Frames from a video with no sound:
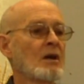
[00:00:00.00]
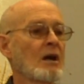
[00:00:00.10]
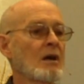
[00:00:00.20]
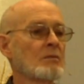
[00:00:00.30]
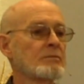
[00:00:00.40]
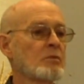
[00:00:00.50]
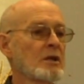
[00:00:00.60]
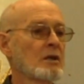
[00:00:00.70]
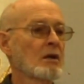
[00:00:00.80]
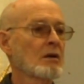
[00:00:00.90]
Uh,
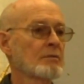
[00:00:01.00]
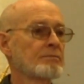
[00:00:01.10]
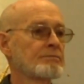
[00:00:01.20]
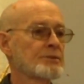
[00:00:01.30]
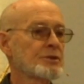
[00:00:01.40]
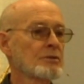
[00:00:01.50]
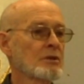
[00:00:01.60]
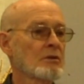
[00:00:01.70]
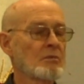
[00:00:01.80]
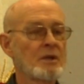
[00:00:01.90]
we are soon
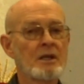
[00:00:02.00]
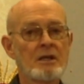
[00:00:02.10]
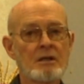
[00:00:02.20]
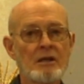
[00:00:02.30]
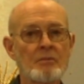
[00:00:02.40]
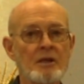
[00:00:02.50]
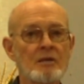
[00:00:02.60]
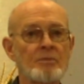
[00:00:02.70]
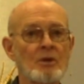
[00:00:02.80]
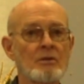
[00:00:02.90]
going to be coming
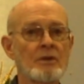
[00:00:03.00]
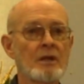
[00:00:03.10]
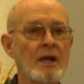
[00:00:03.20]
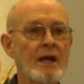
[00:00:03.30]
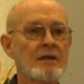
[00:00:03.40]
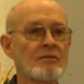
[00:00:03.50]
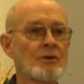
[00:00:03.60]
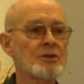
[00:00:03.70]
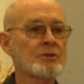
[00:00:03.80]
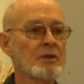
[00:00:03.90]
up on the
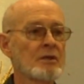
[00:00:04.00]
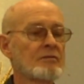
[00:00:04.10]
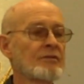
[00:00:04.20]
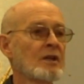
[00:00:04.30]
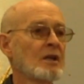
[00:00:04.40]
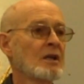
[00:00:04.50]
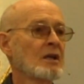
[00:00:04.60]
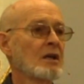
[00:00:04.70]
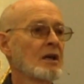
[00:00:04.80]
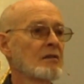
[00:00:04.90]
anniversary of
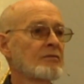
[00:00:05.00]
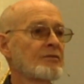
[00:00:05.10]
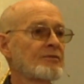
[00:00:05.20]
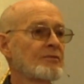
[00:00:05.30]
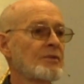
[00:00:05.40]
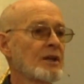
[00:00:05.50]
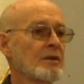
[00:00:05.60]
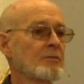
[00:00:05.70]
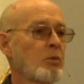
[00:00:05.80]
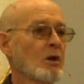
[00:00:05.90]
of
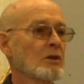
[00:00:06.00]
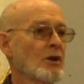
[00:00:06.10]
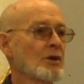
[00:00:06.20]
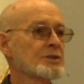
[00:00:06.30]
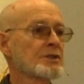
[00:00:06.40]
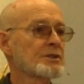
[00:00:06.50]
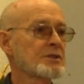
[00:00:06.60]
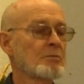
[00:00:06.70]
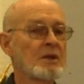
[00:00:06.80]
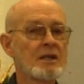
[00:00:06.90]
the, what caused us
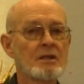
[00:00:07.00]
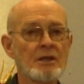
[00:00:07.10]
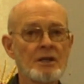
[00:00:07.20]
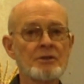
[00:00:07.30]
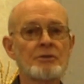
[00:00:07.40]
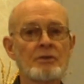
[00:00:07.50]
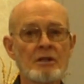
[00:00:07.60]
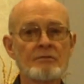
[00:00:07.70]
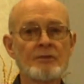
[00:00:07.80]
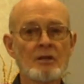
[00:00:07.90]
to be in the entry
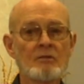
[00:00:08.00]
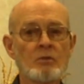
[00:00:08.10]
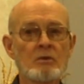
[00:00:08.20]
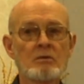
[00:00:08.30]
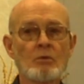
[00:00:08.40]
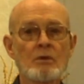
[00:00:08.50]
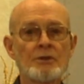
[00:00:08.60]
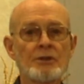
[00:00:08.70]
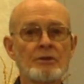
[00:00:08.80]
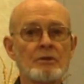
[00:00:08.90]
of, of World War
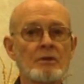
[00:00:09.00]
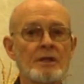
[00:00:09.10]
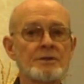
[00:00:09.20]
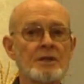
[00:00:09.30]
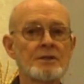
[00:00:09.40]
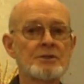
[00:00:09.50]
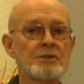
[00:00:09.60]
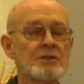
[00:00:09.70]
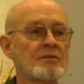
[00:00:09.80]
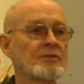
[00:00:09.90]
II. It, it's
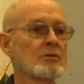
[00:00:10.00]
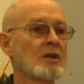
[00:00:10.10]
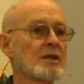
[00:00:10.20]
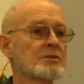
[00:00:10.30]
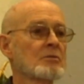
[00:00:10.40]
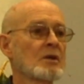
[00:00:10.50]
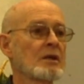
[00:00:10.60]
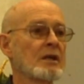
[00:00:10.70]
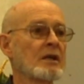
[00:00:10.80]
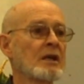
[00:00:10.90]
just a few days away.